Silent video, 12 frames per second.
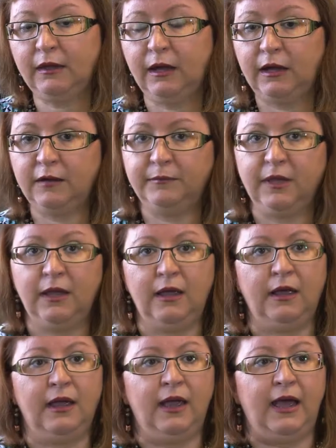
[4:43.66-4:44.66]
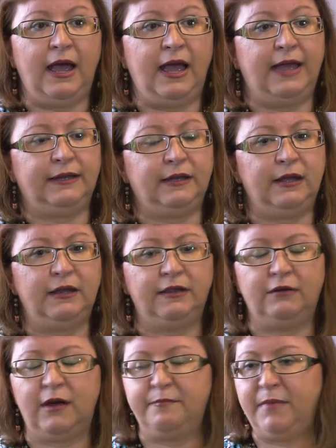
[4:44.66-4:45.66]
And
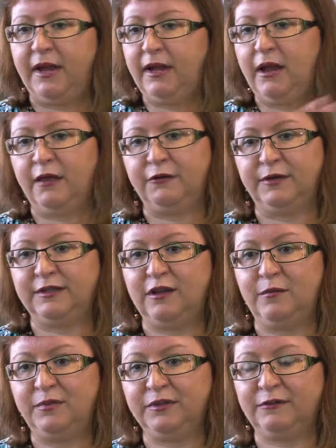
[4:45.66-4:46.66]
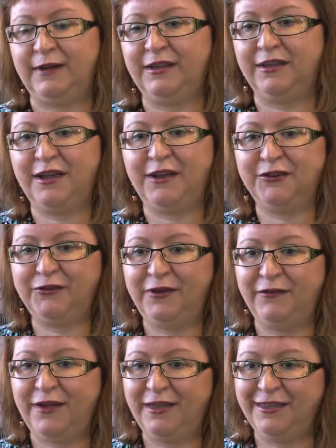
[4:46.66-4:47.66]
there are many other examples around the country
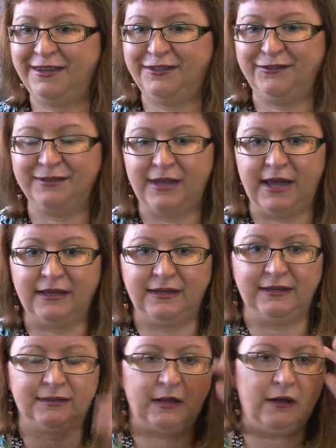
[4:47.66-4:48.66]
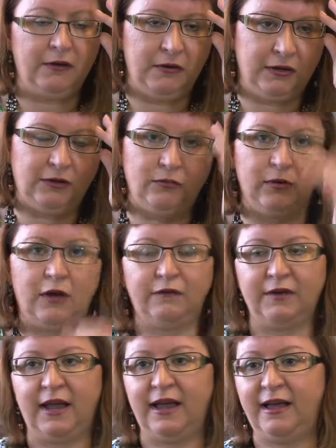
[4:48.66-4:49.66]
of other issues like this. So you will
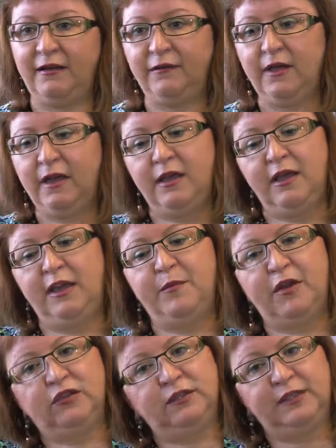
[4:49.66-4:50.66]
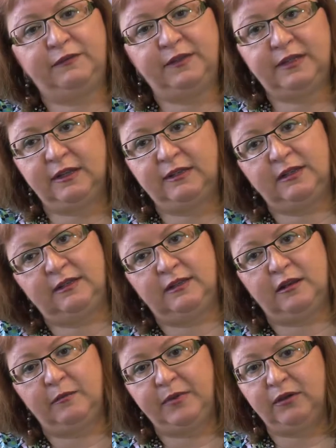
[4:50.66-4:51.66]
often have emergency facilities
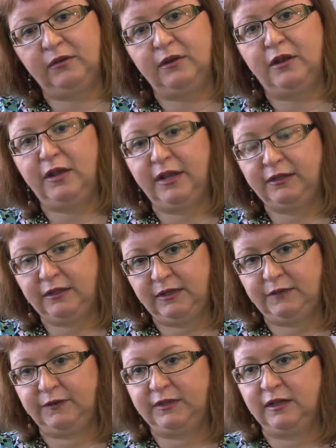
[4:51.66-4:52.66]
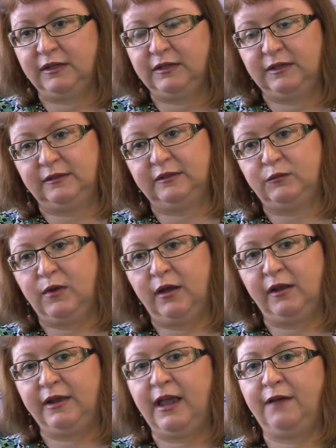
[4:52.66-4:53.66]
that are built near to these facilities as
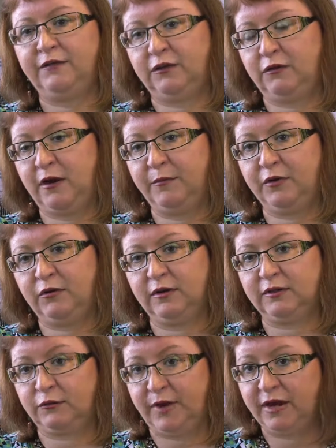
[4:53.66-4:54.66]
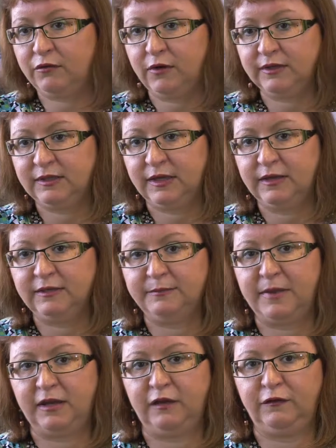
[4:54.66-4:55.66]
well and have to come across grade crossings.
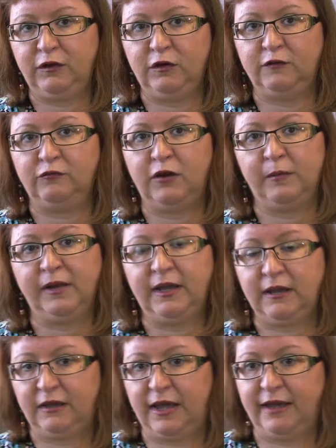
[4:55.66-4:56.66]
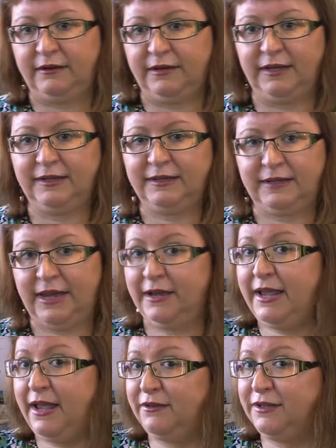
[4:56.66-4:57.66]
Many of you have probably
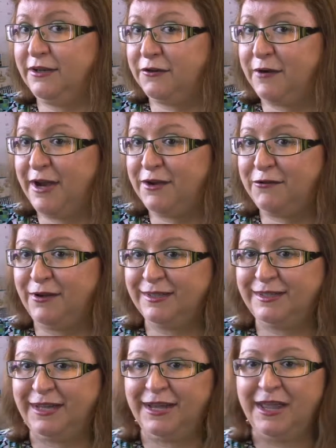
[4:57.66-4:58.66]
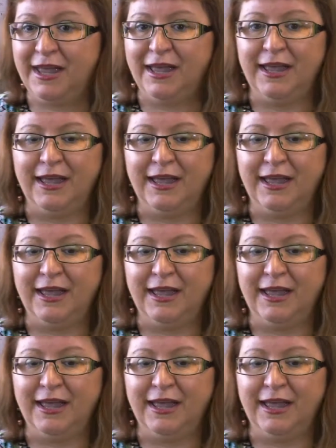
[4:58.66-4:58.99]
encountered a grade crossing.